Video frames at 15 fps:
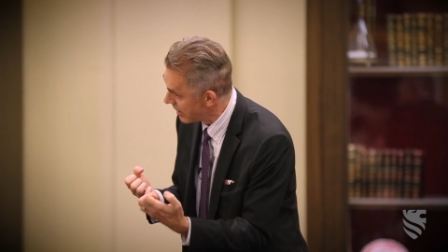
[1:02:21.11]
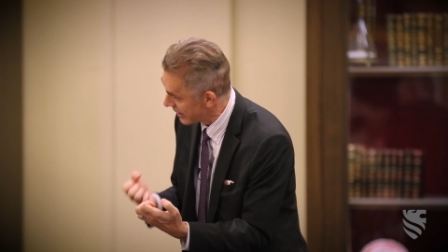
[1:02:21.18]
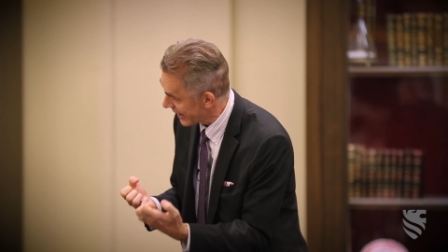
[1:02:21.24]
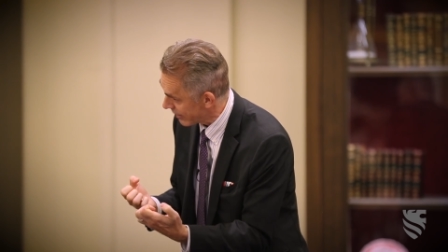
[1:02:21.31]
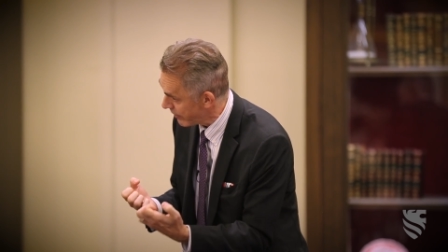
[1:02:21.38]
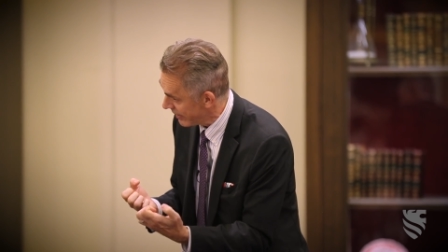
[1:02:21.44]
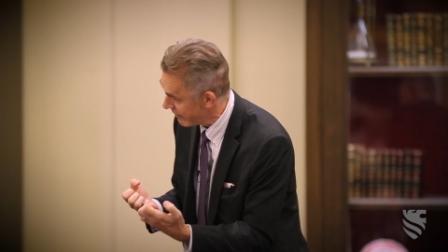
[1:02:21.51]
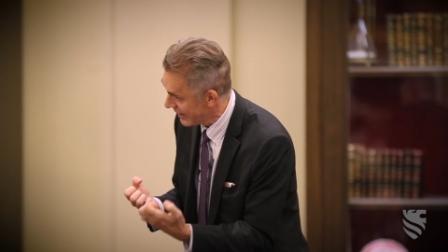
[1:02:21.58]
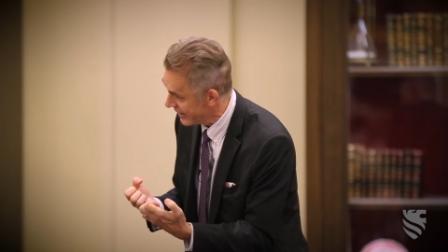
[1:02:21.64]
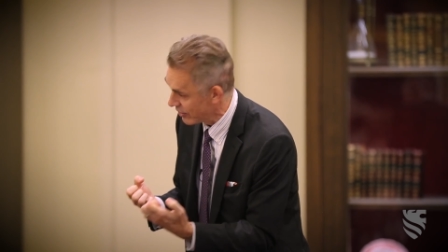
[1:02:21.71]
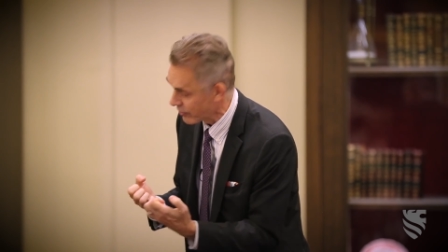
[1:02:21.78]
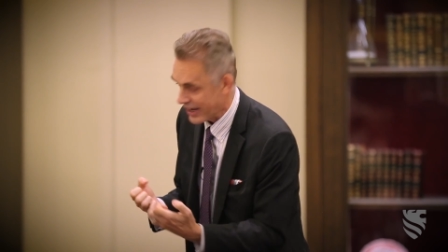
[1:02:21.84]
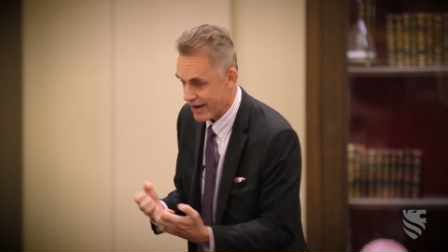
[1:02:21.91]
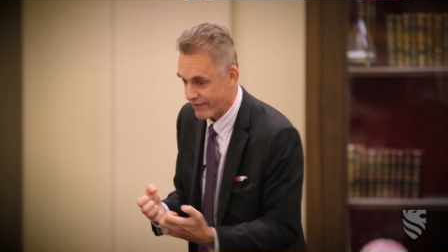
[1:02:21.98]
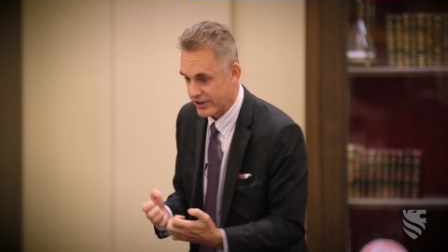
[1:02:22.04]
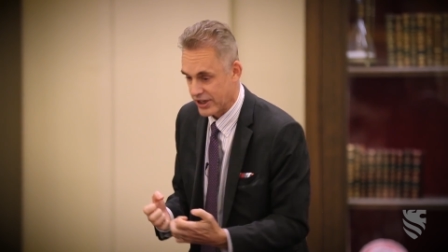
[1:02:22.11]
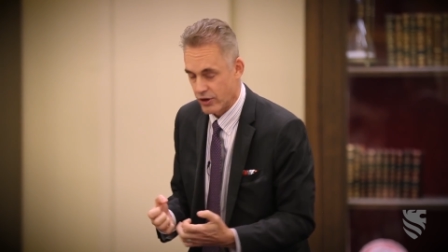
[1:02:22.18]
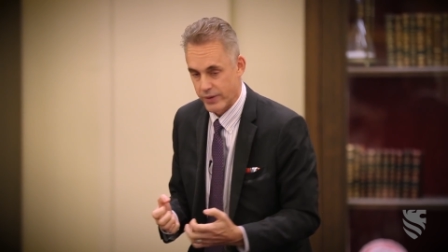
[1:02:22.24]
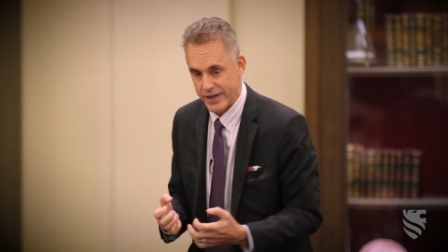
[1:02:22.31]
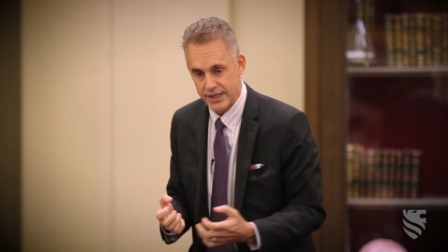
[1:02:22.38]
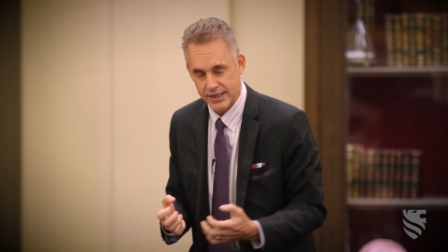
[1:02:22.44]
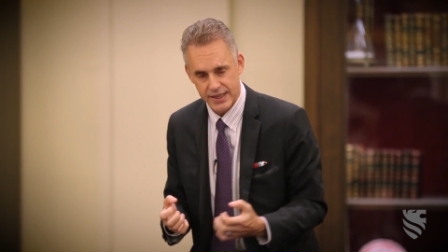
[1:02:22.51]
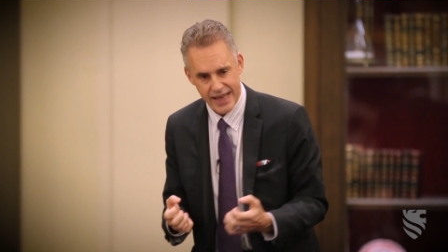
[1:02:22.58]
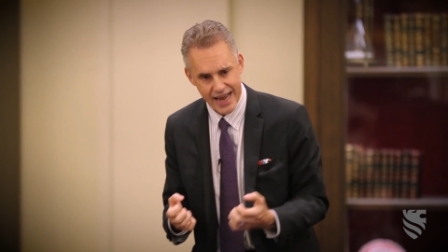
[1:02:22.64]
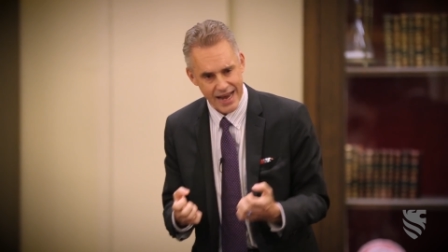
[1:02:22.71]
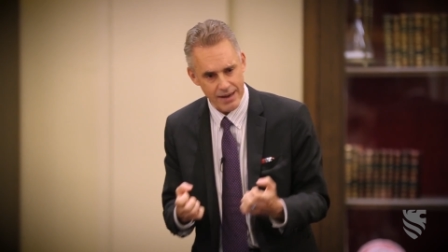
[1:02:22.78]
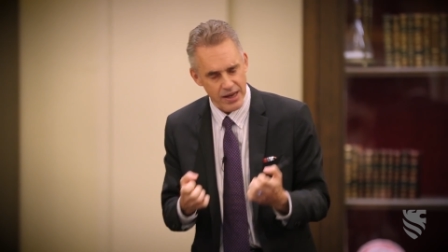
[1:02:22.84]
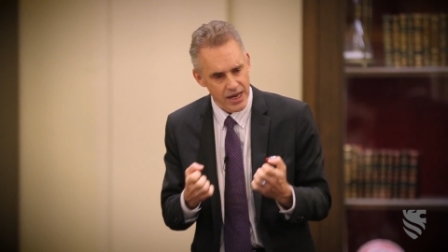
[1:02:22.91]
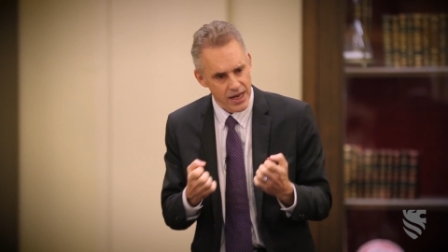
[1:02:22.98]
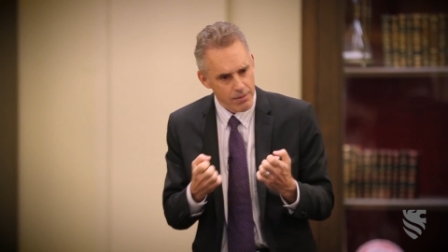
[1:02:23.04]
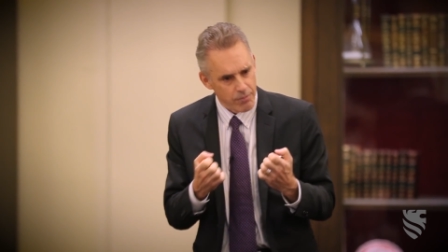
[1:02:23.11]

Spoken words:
Like, we really don't have to go into that.